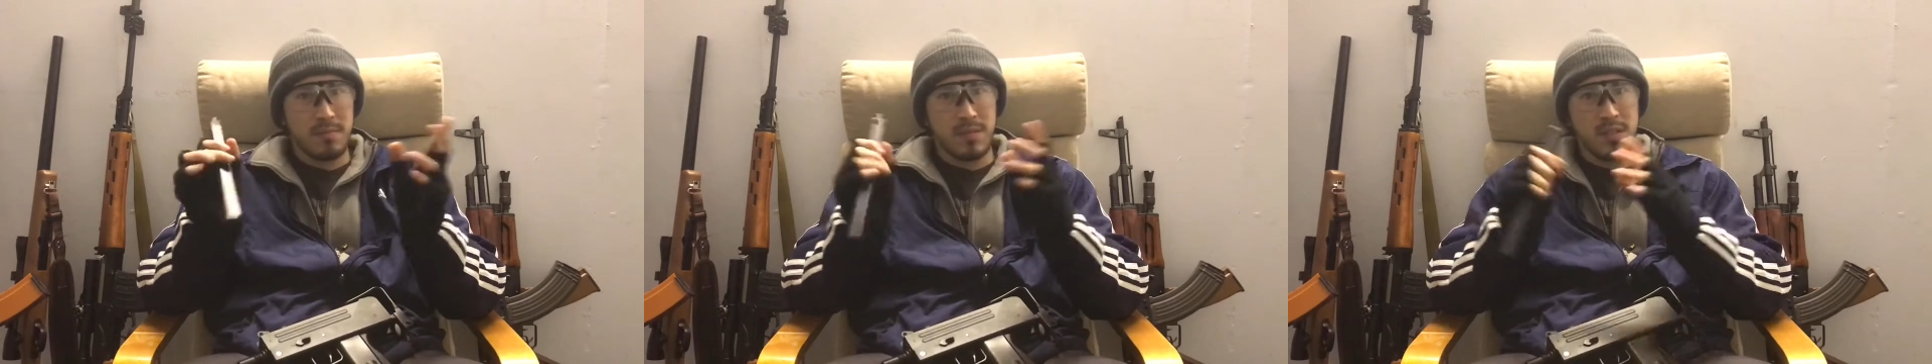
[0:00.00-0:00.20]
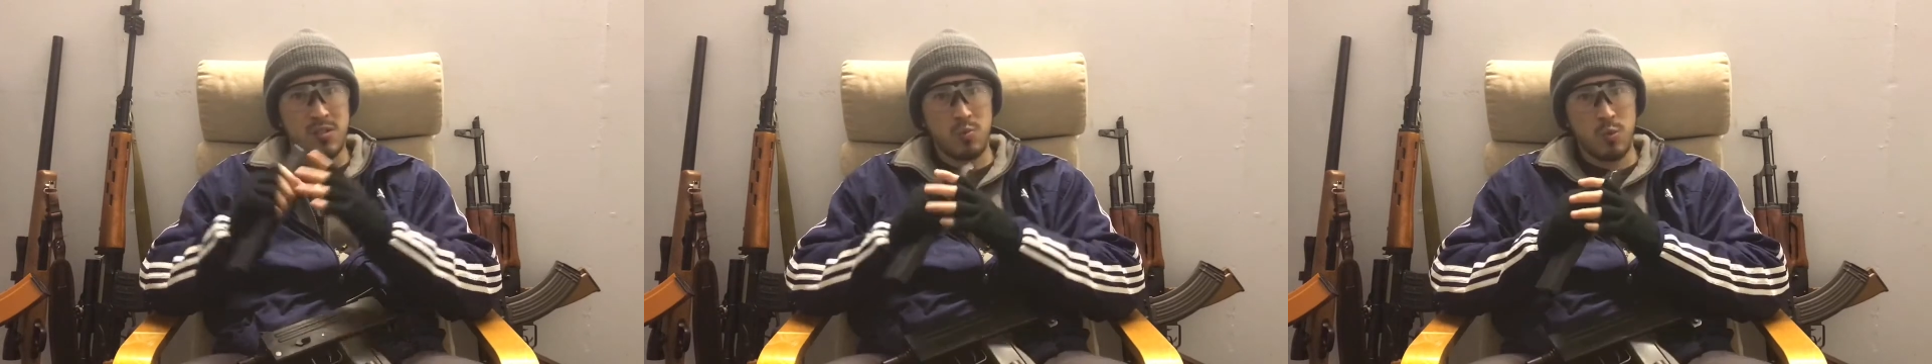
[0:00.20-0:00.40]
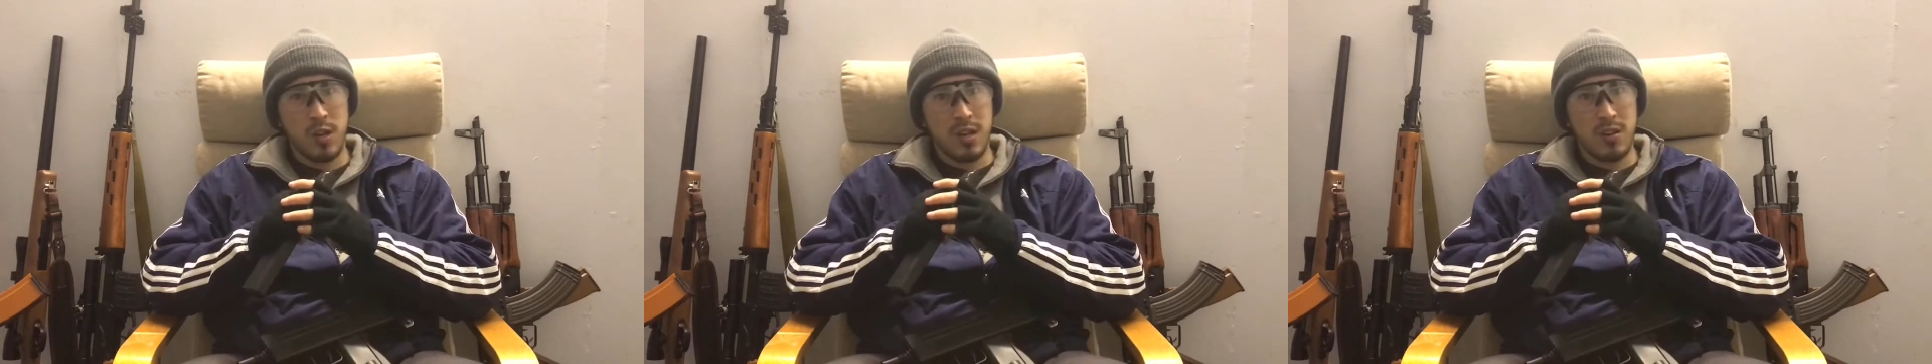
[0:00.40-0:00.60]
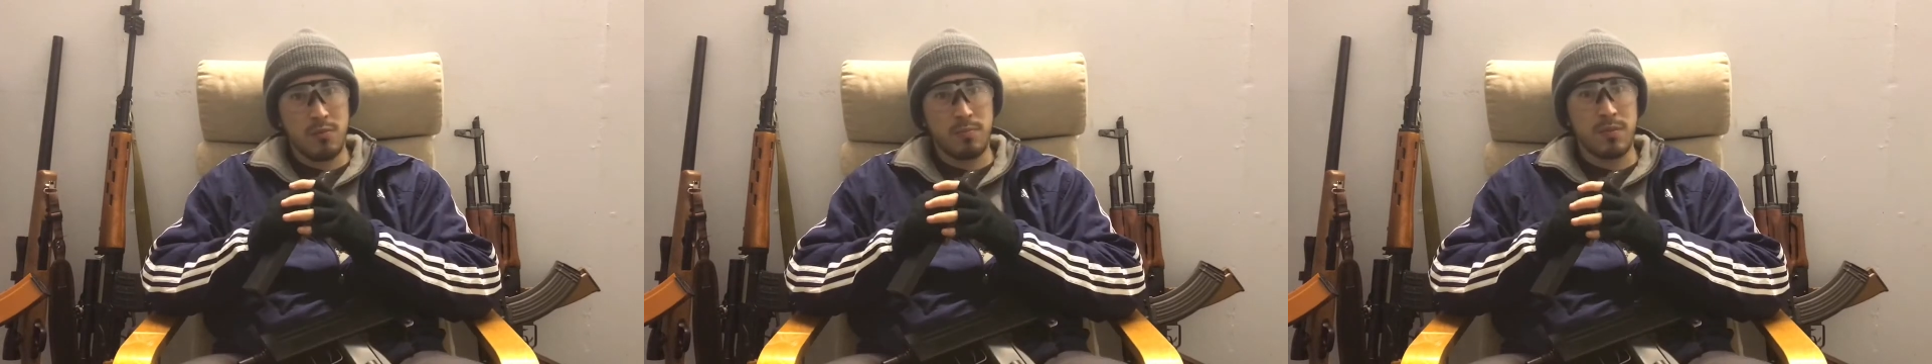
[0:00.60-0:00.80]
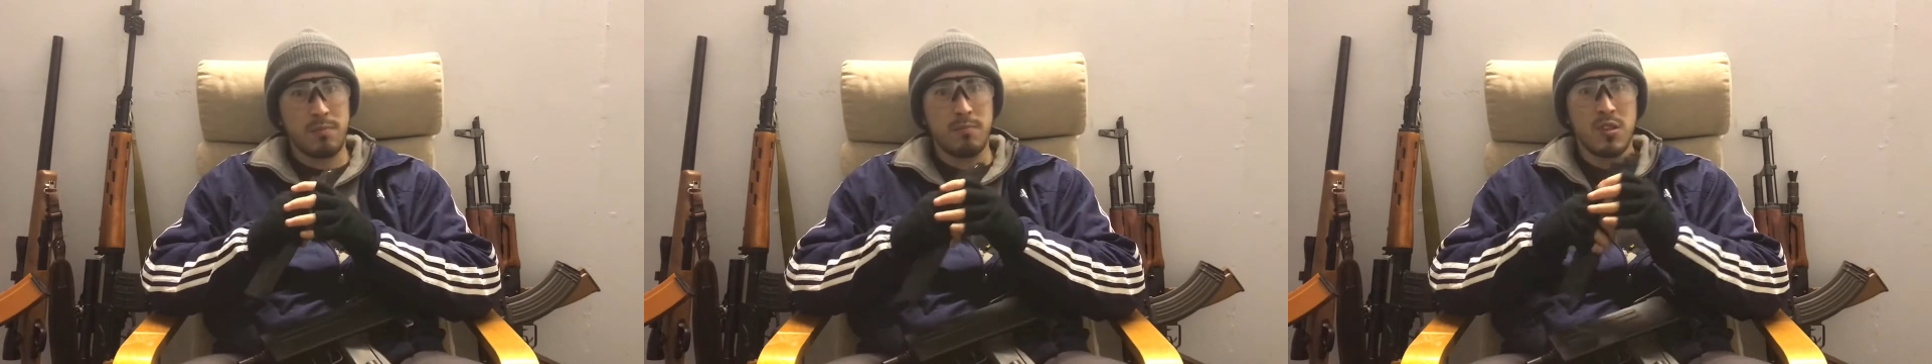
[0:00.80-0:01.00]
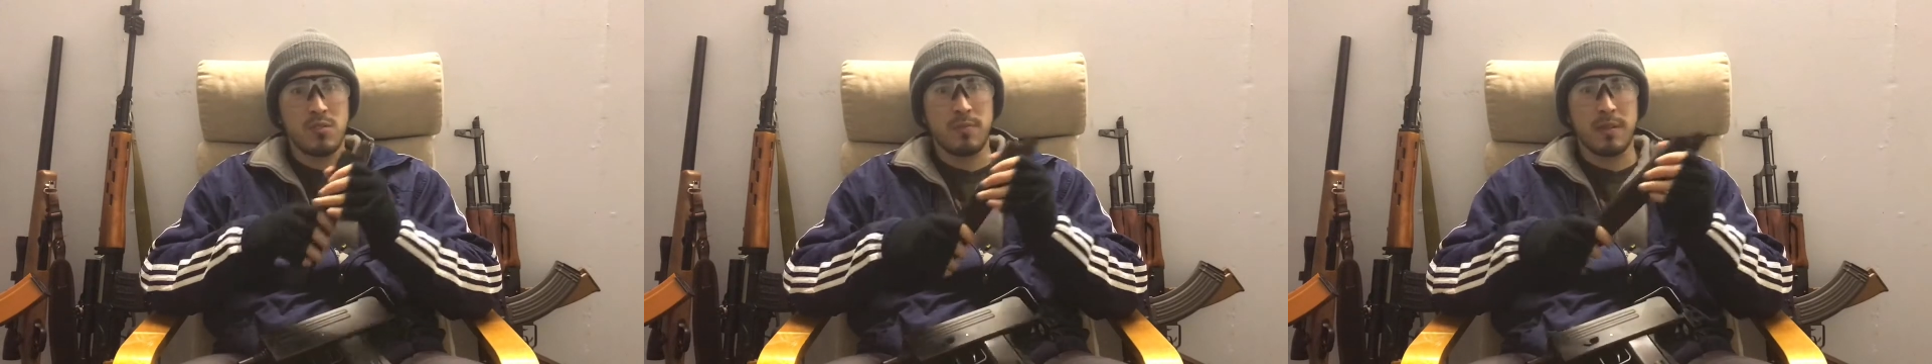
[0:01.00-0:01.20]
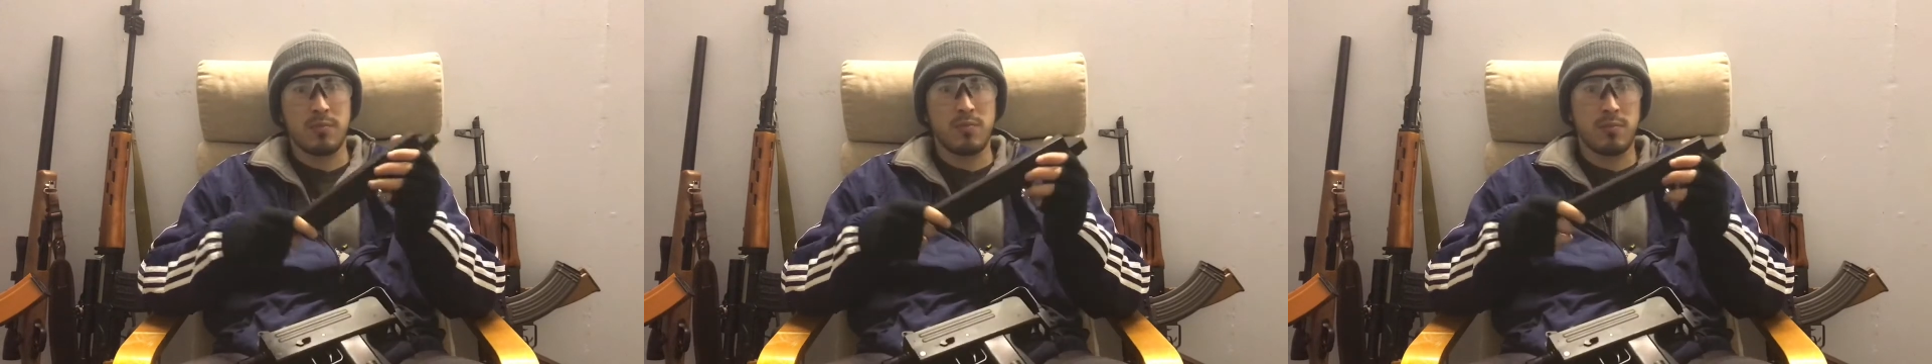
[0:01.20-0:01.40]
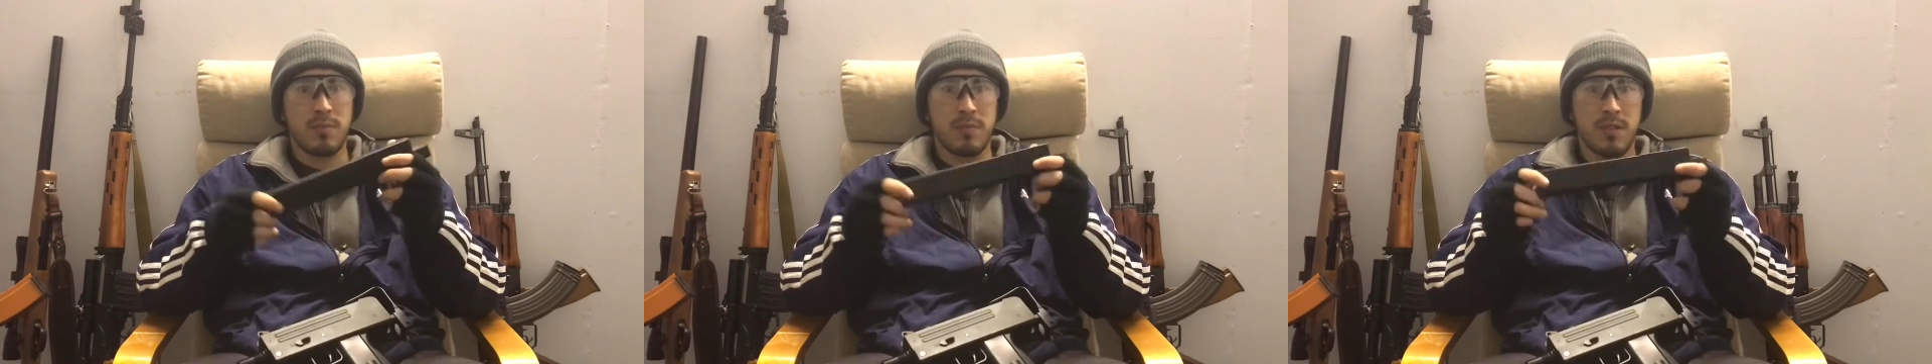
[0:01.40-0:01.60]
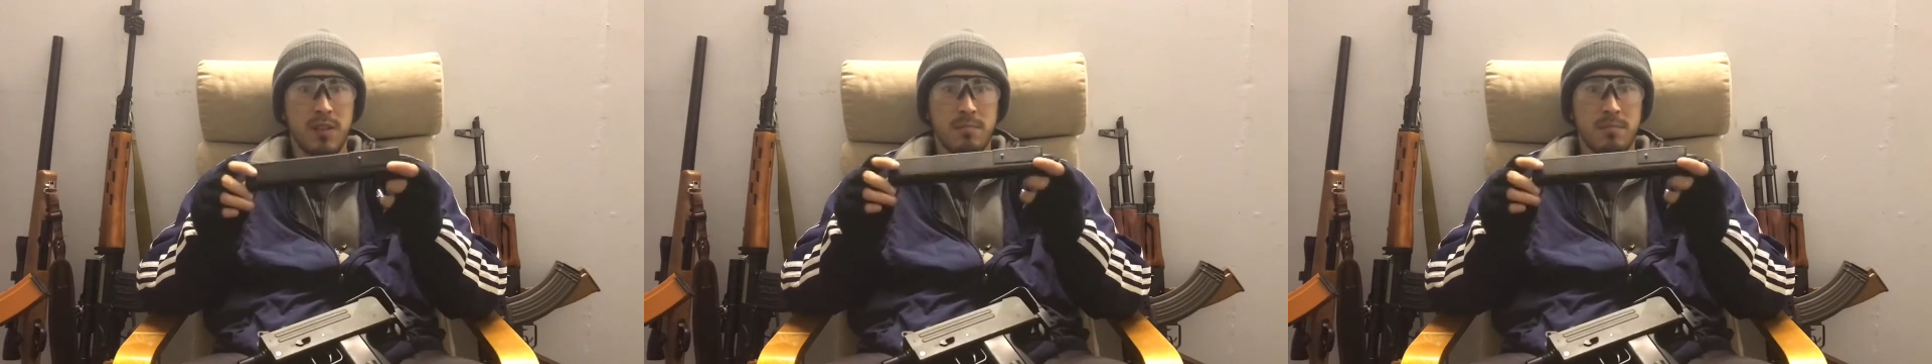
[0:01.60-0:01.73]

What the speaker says: as well, but most people prefer